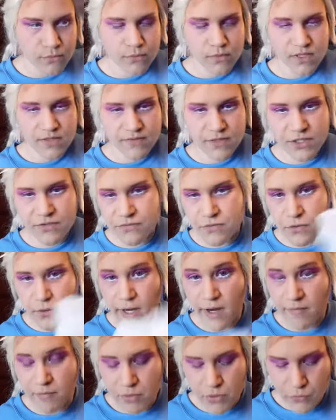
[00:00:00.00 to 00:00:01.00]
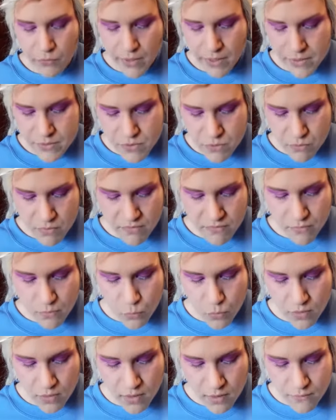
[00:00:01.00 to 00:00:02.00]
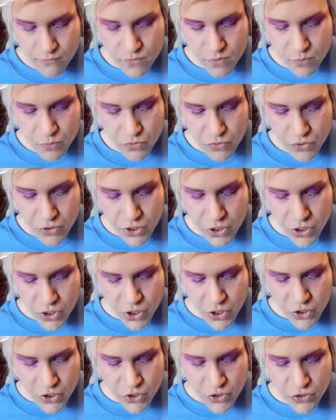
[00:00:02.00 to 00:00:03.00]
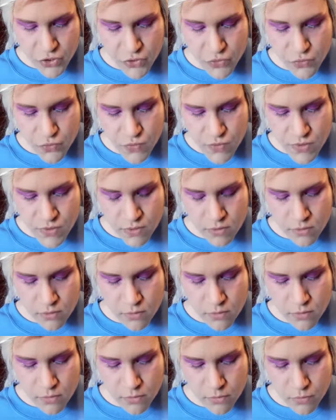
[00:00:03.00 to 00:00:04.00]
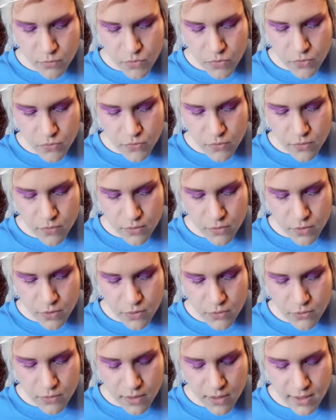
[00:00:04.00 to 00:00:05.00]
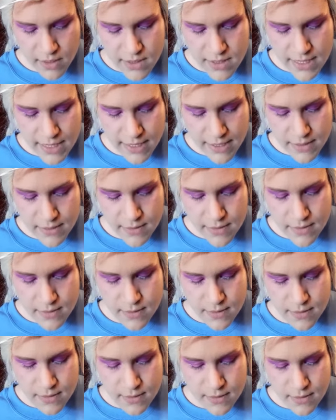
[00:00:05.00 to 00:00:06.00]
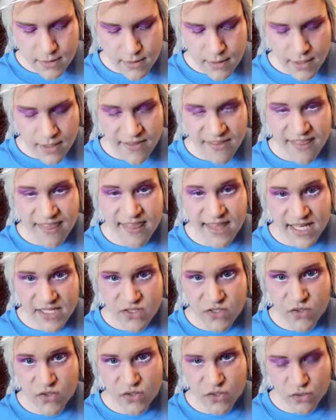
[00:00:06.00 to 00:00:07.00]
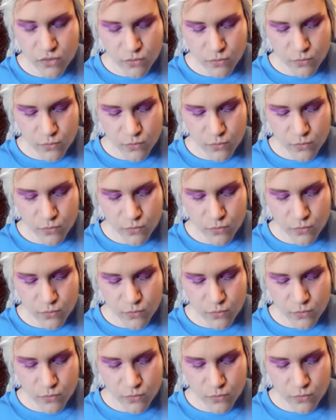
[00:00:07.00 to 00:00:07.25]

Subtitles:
if you have blue eyes, you may feel more comfortable using contacts, that's on you.